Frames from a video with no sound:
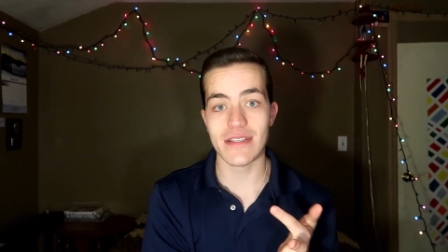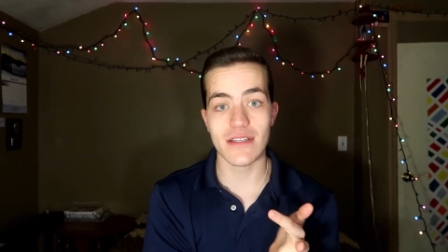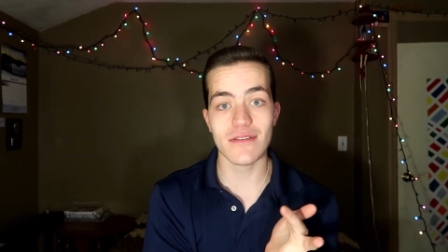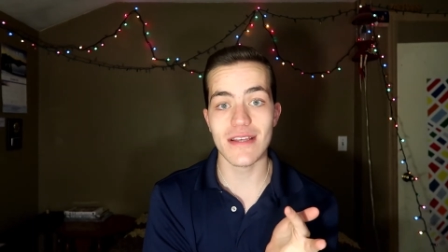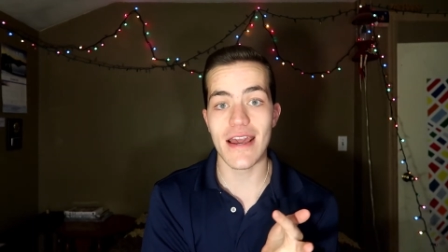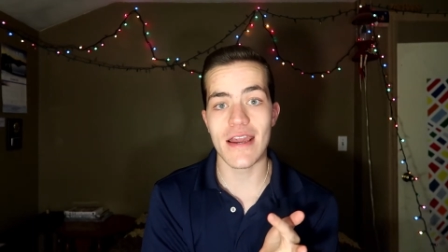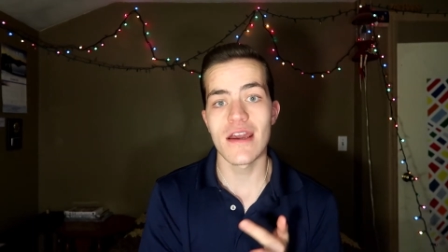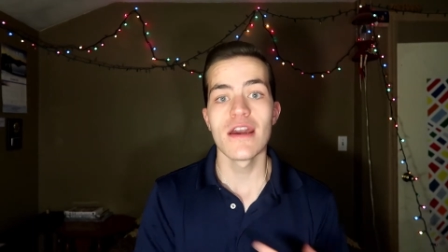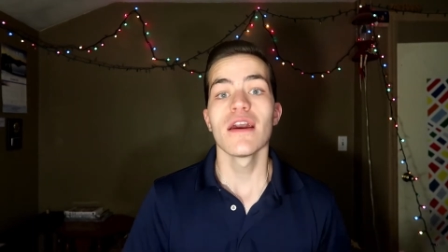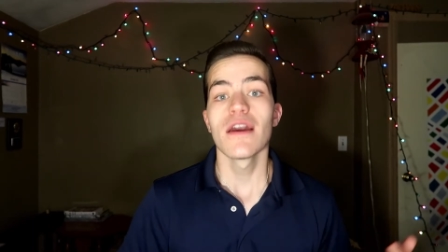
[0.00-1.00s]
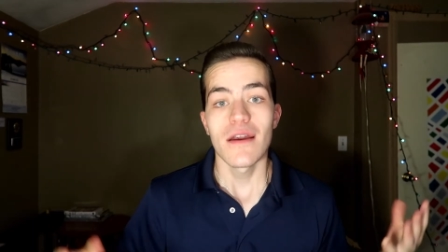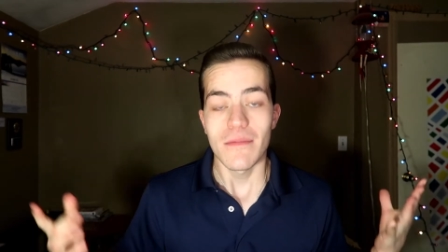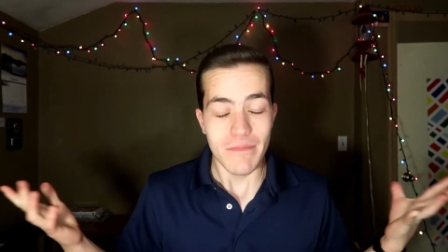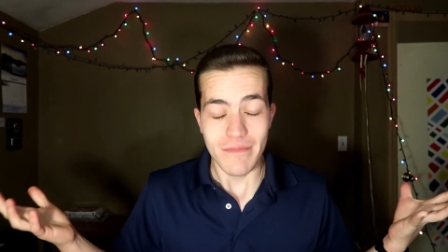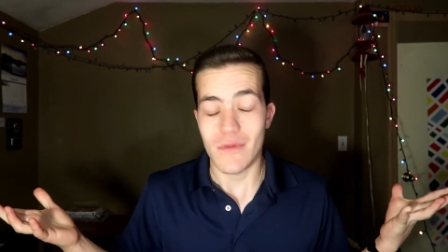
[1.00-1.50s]
single day.
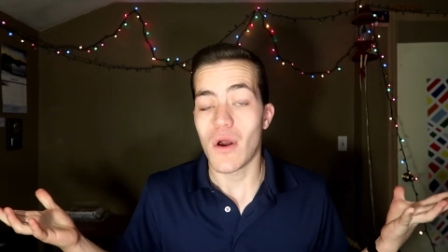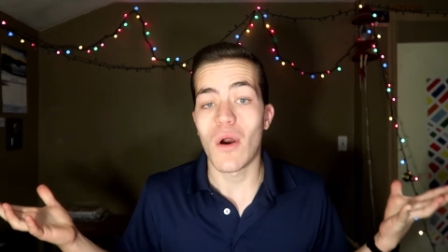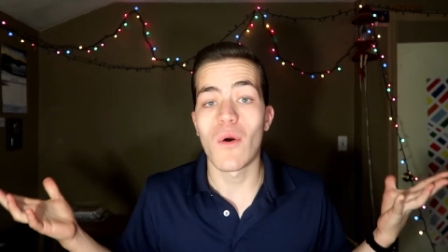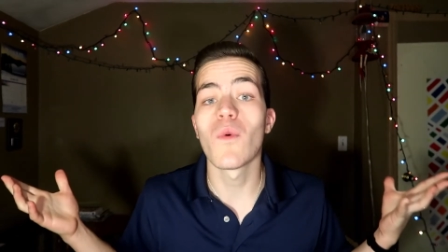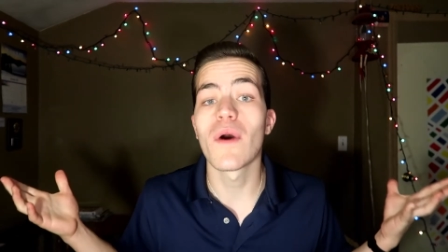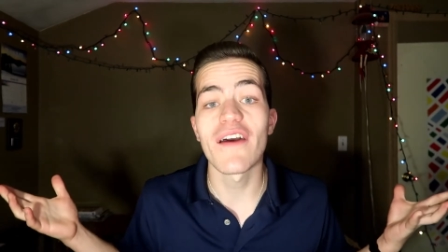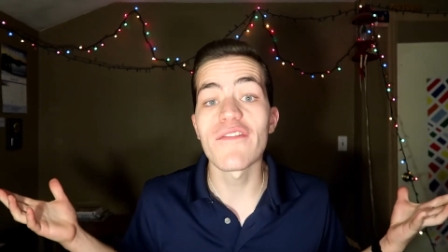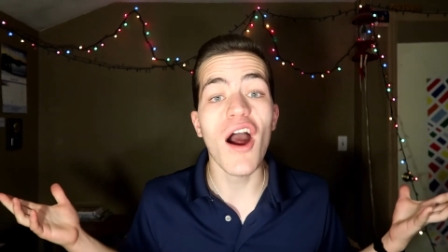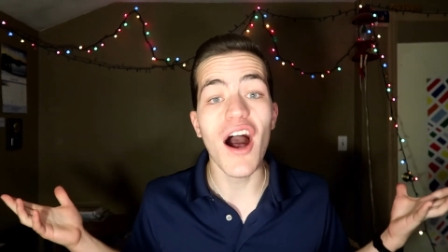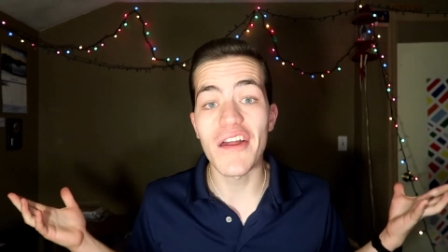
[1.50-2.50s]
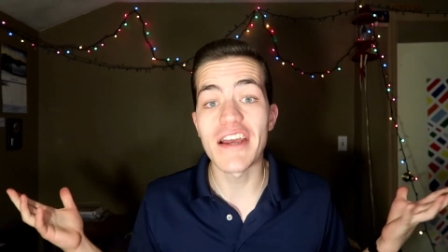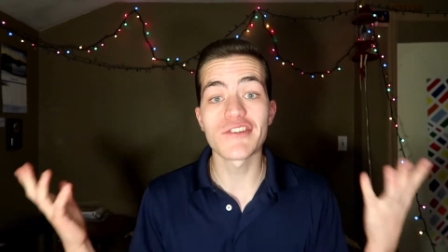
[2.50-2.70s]
Whatever holiday